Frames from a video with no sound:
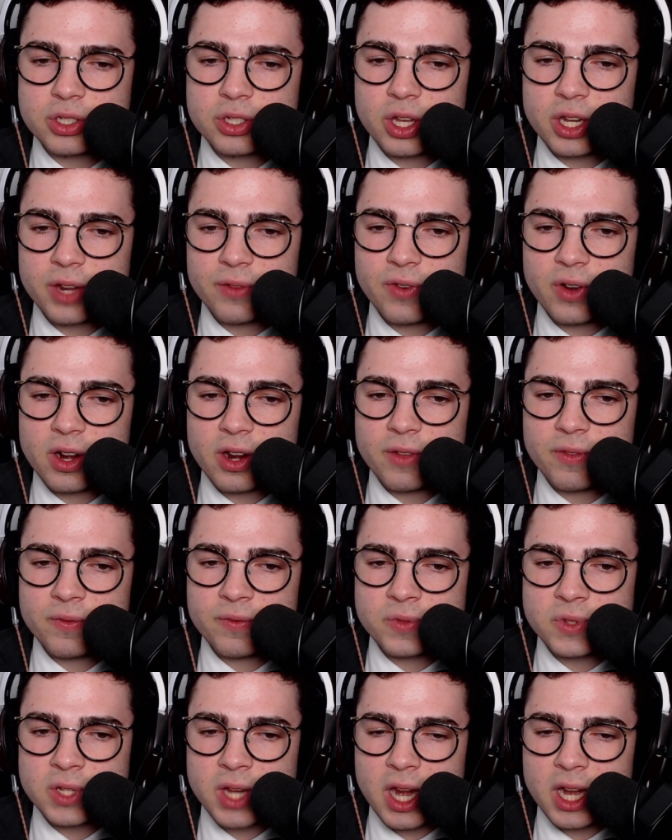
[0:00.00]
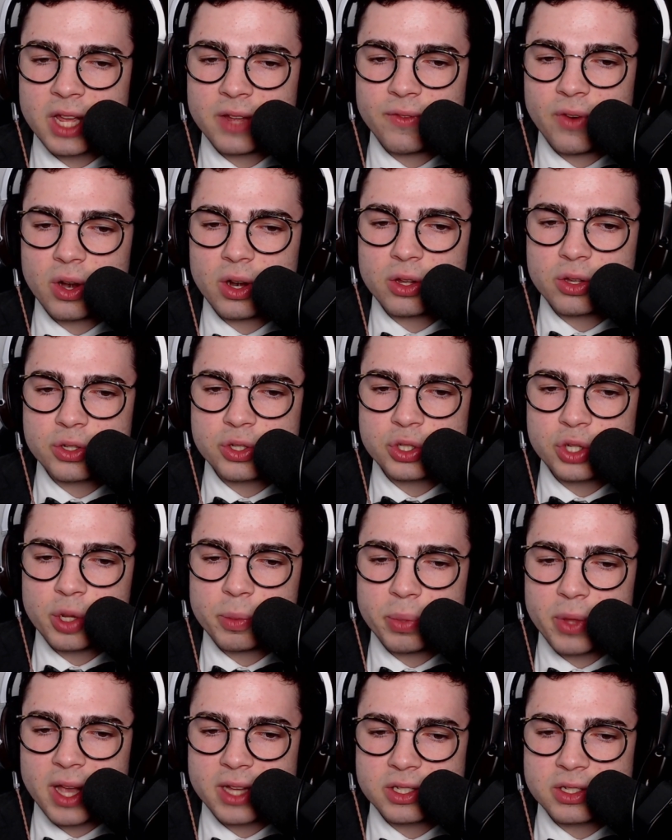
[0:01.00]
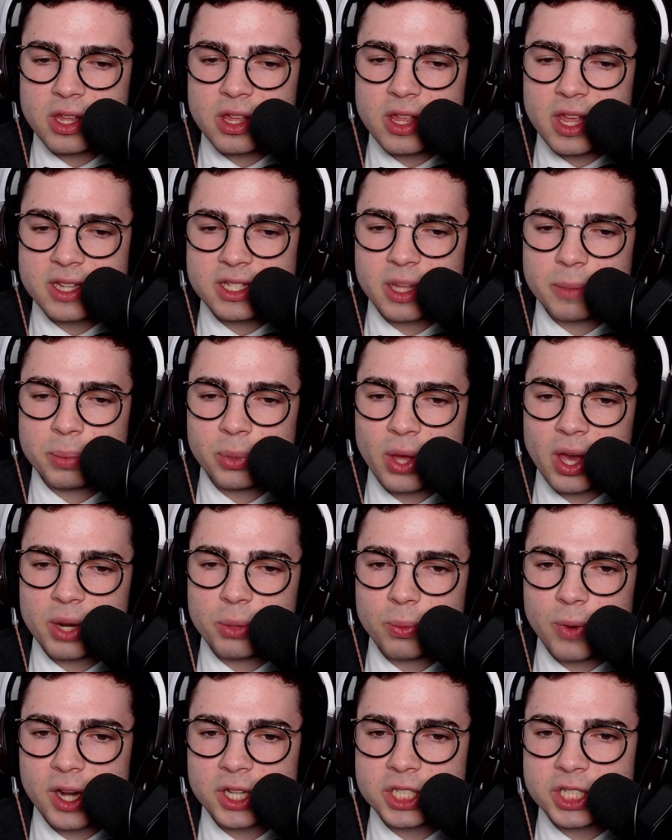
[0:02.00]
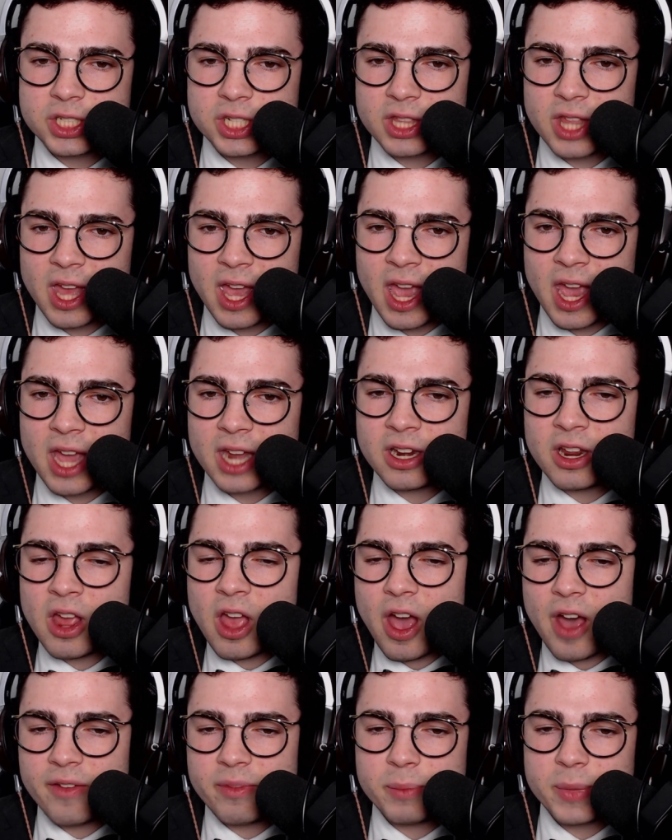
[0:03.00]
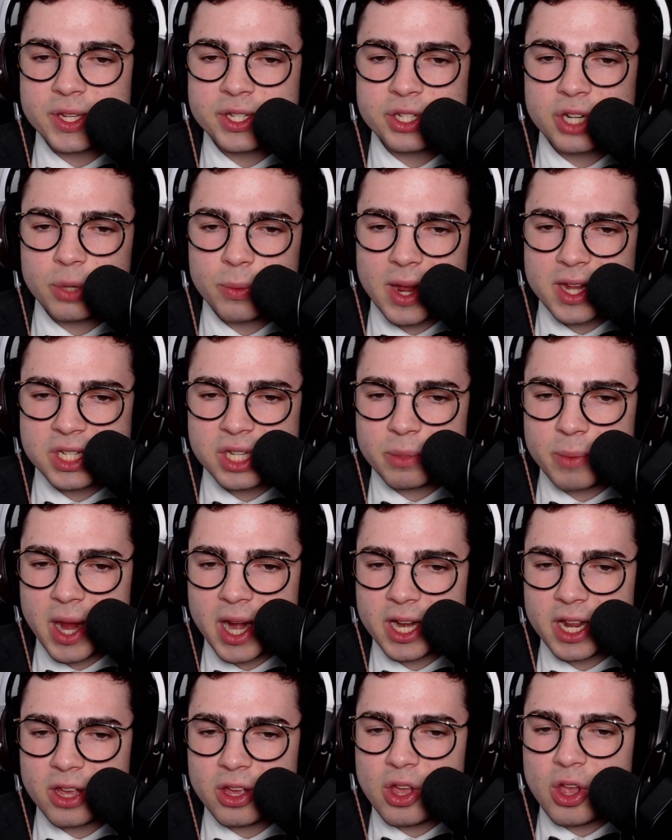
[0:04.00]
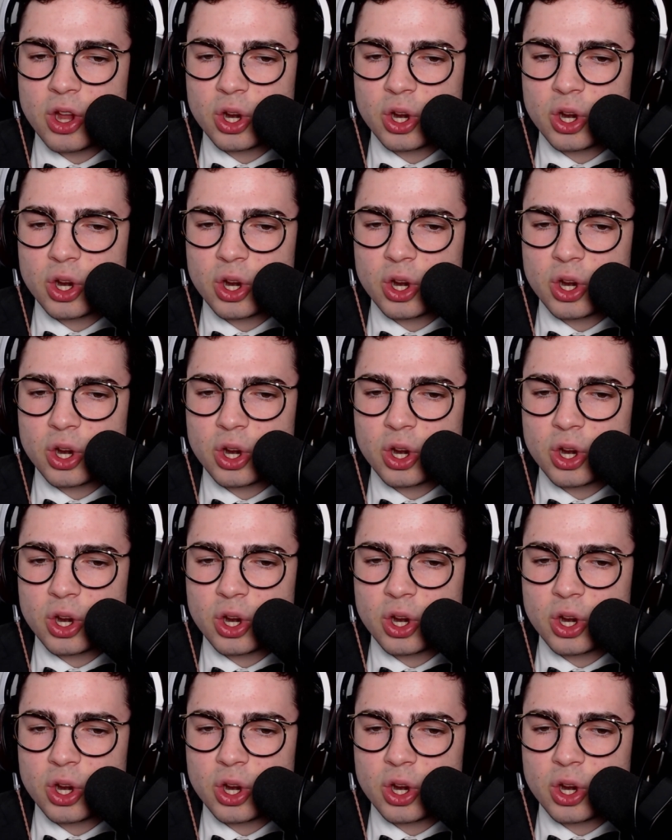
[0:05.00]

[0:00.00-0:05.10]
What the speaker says: looking for a standing vertical suplex as the blood rushes to the head of Mr. WrestleMania.